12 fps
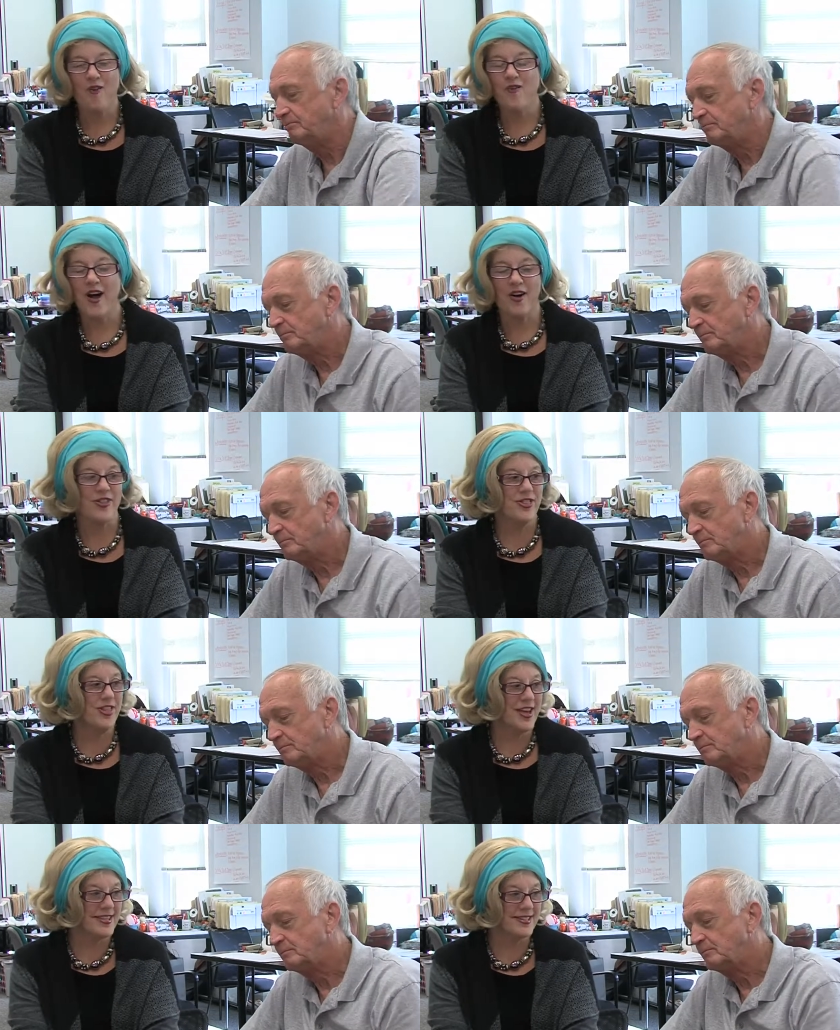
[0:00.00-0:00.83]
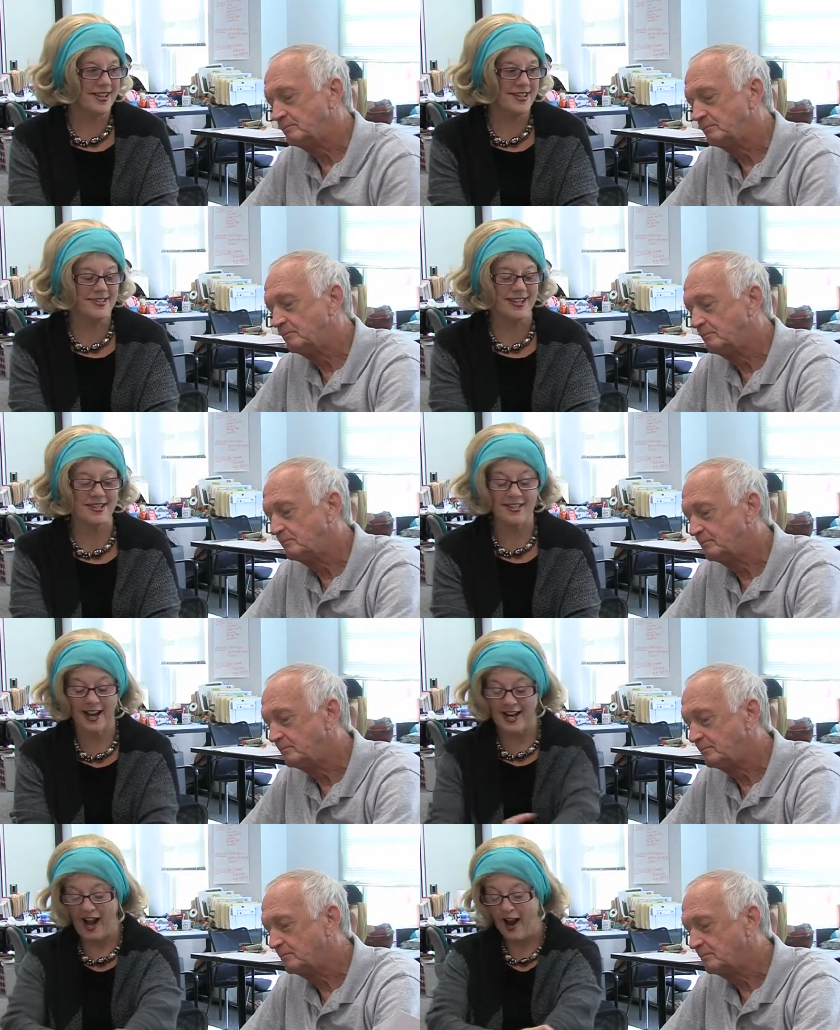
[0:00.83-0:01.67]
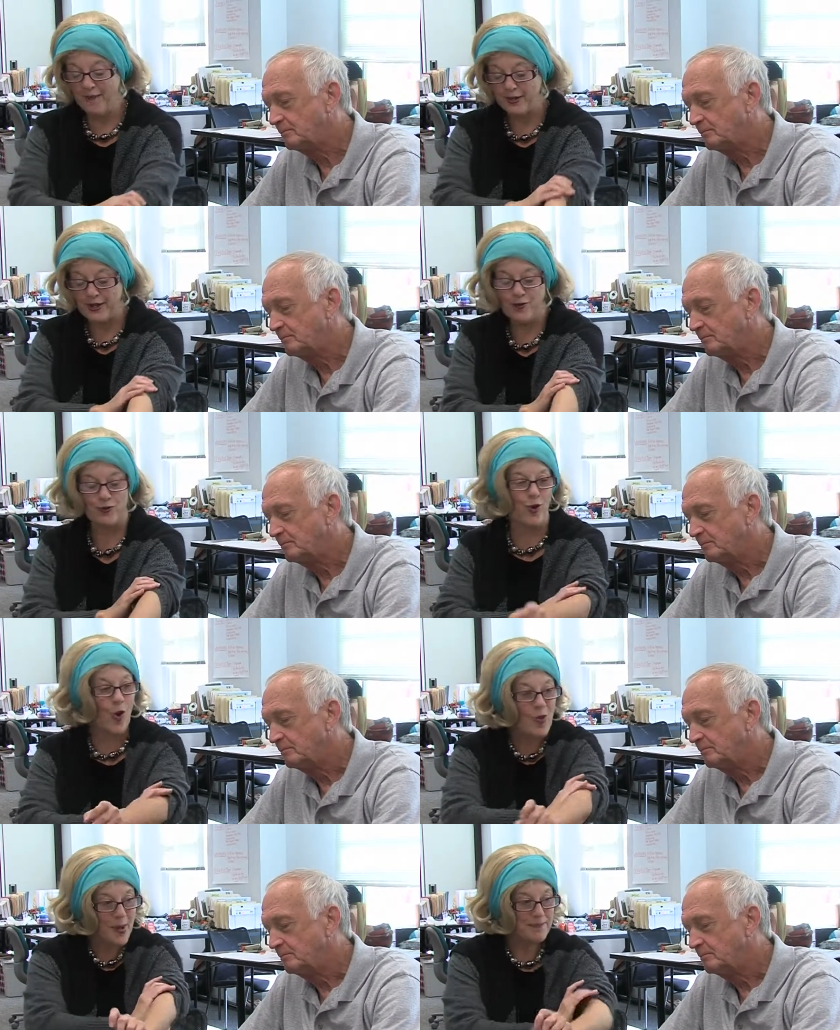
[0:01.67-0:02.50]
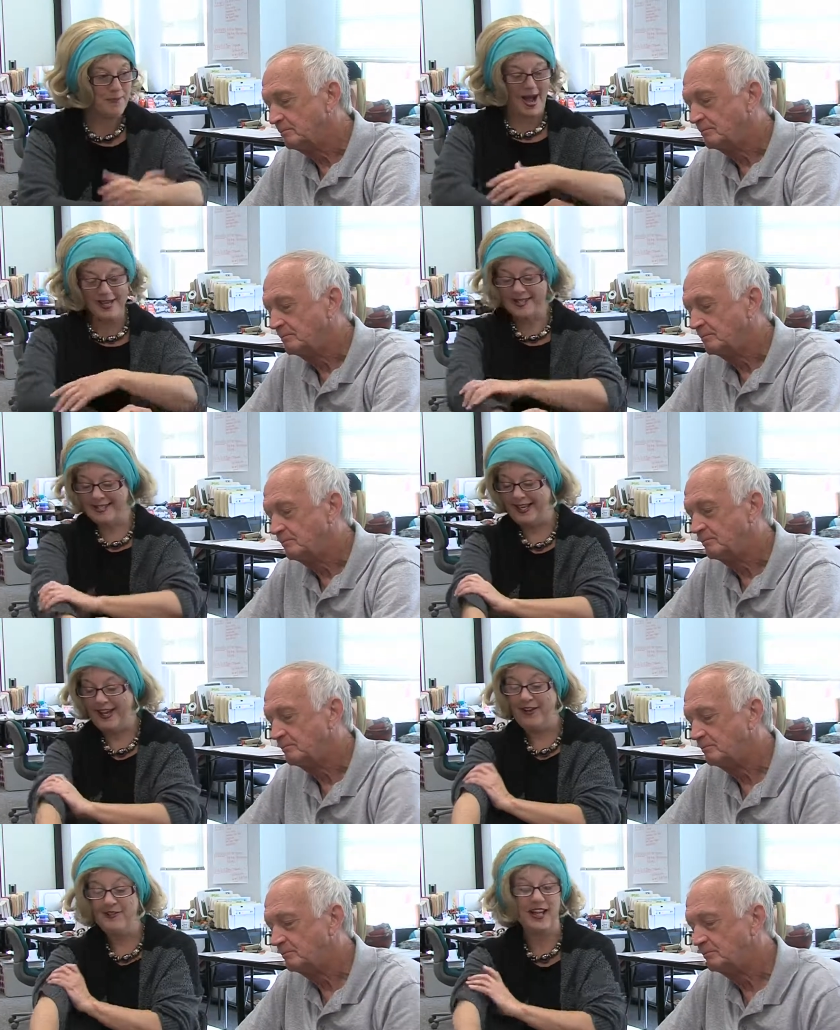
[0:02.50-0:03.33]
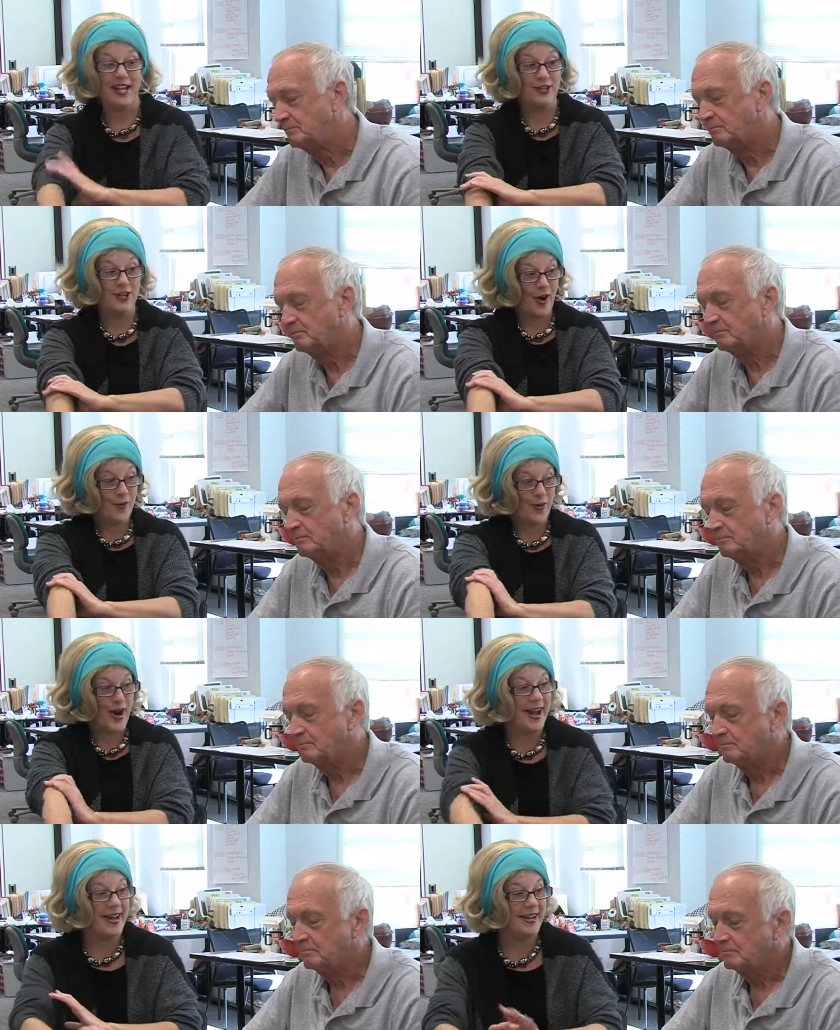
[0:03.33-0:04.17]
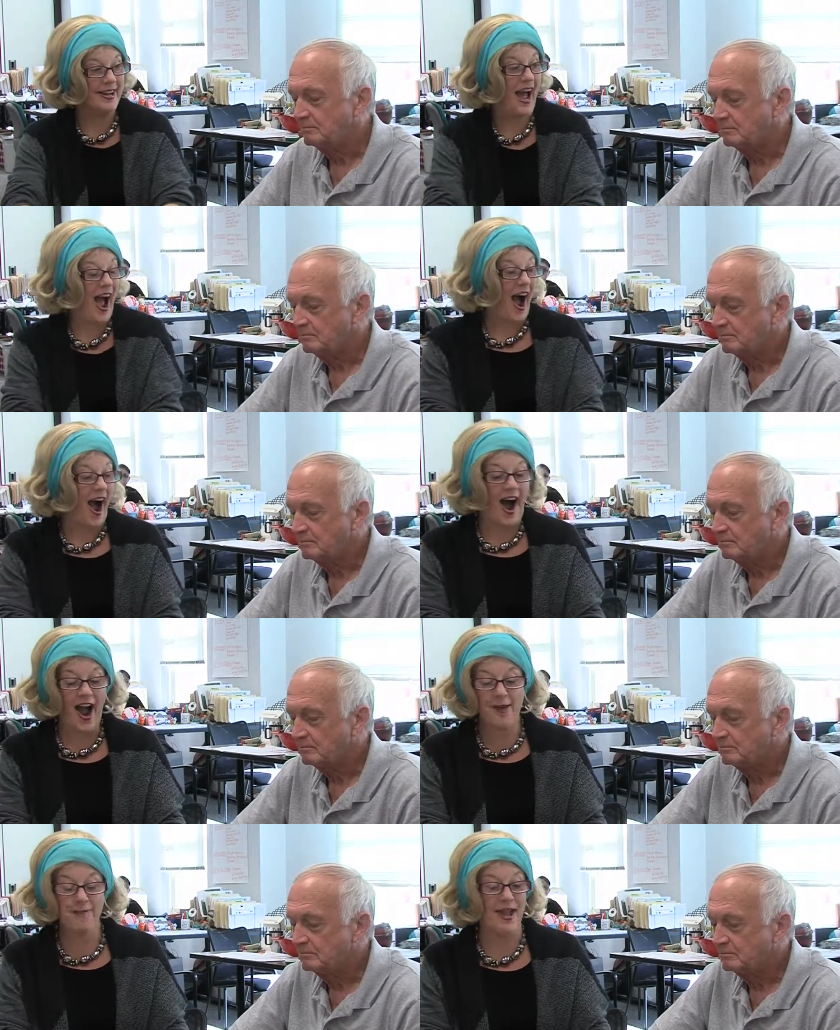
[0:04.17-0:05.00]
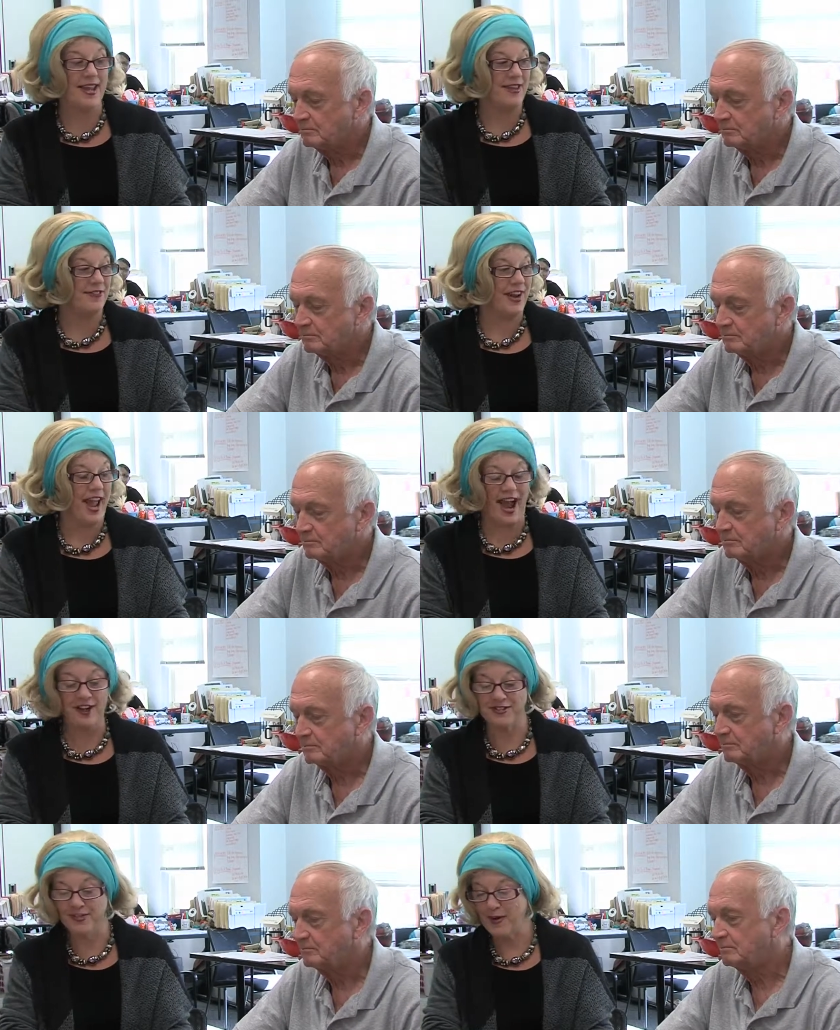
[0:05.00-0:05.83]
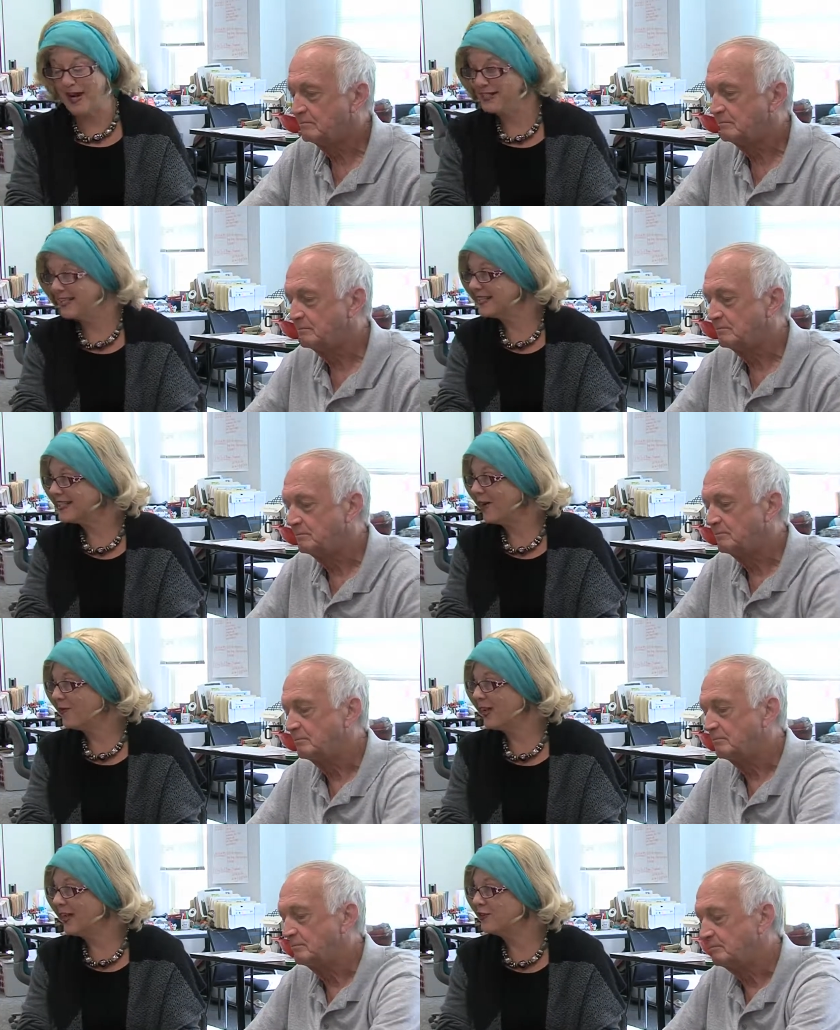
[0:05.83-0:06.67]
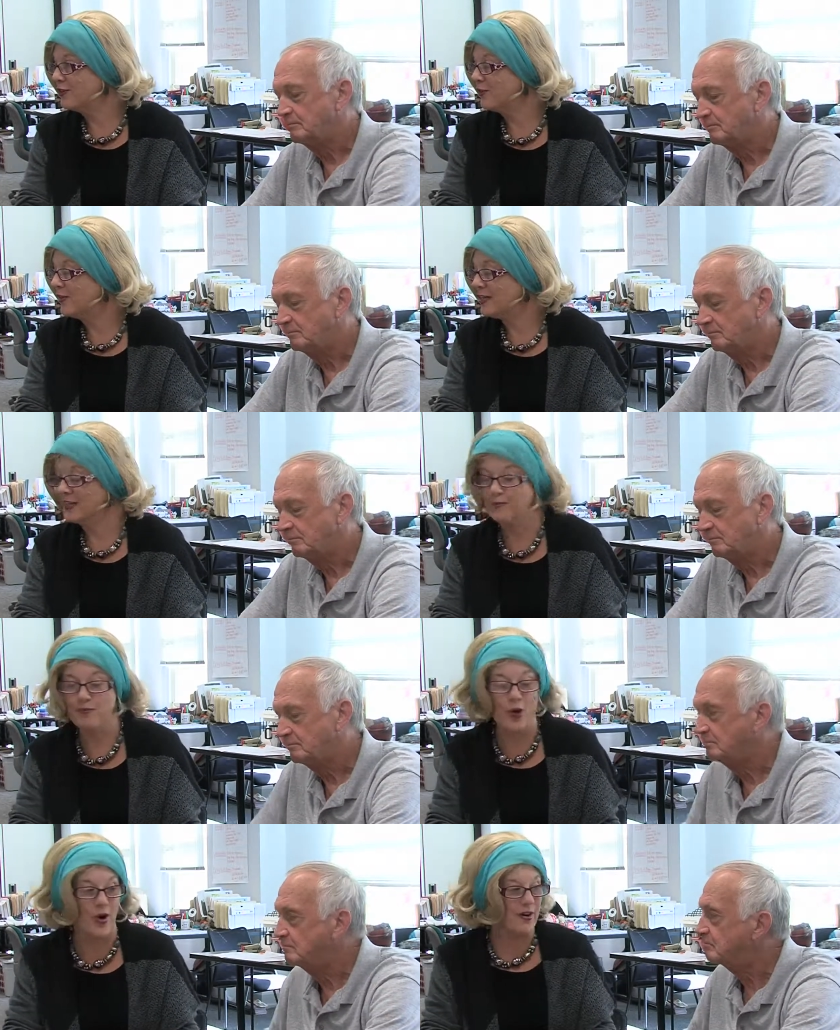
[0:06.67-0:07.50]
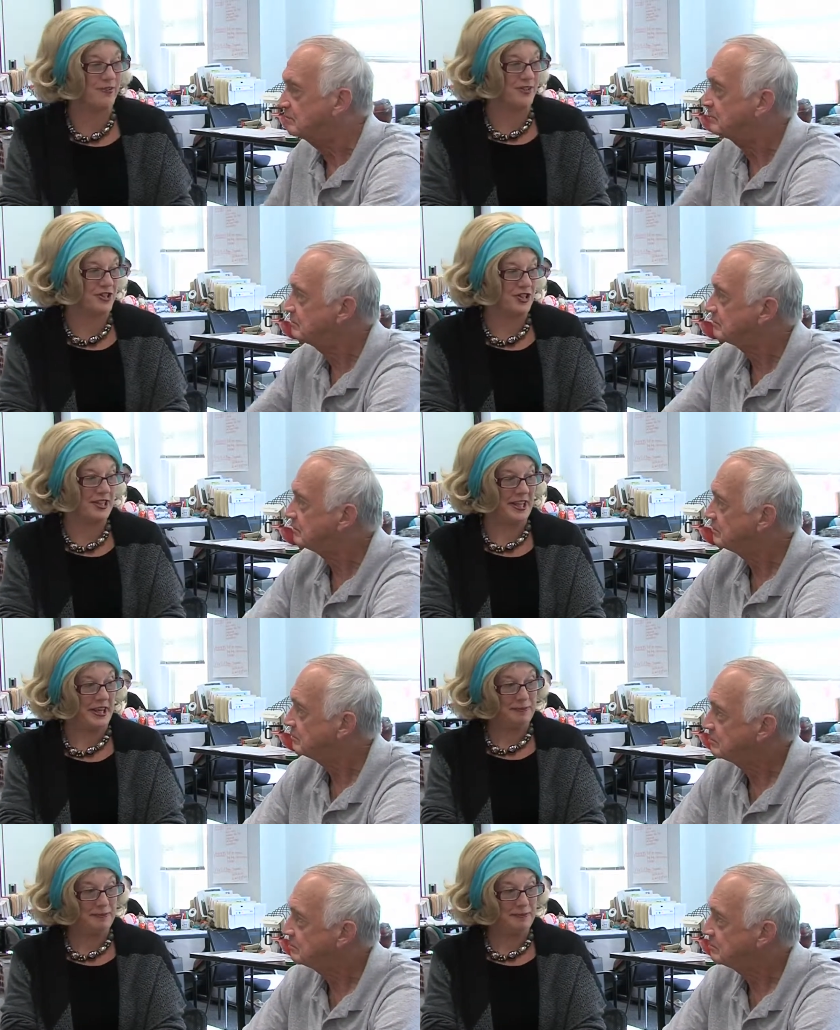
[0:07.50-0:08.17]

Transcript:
Speaker 1: Well, this is exciting. I'm going to roll up my sleeves, and you know what? I may even have some ideas how we can do this more efficiently.